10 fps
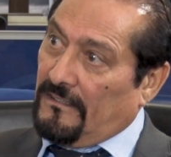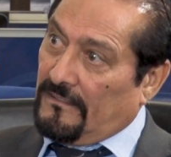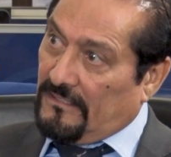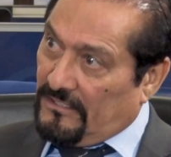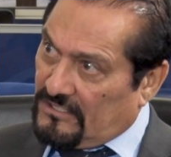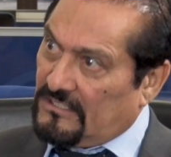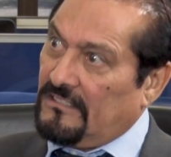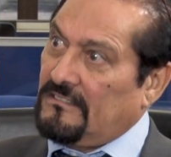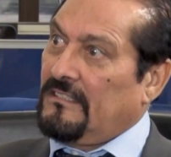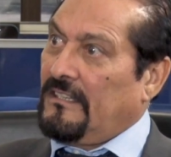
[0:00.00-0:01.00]

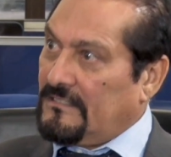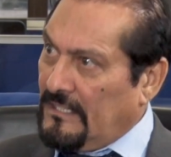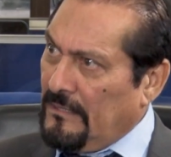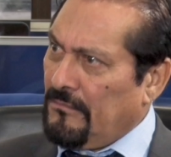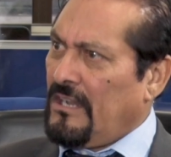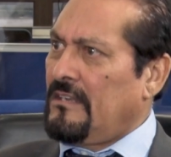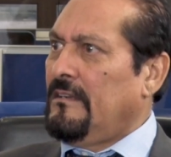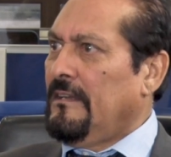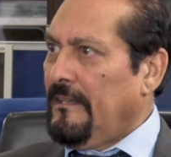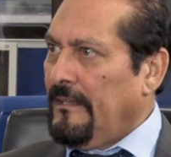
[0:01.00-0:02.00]
solicitors in the scheme run
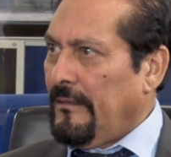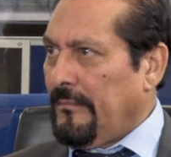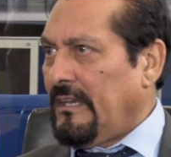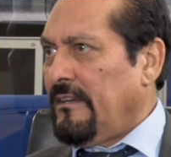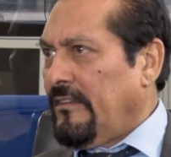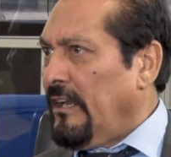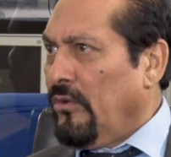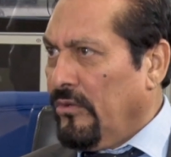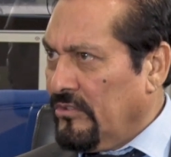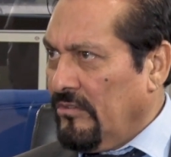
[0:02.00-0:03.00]
by a
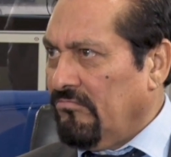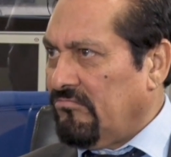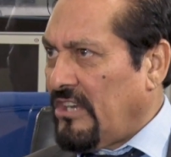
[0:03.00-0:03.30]
well-known